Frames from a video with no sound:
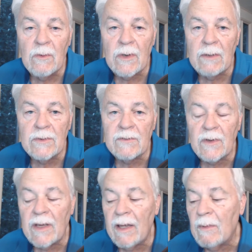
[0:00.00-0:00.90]
One of them was for
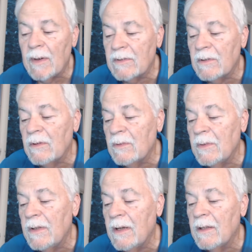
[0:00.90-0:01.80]
cataract
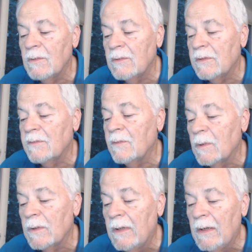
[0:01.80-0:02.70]
surgery. The other was
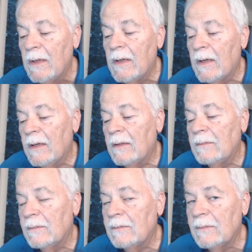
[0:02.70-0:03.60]
for
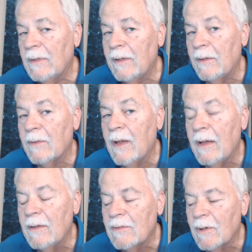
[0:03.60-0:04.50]
another
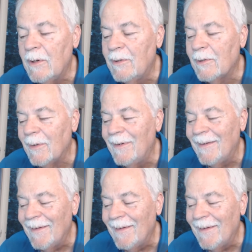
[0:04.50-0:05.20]
kind of surgery.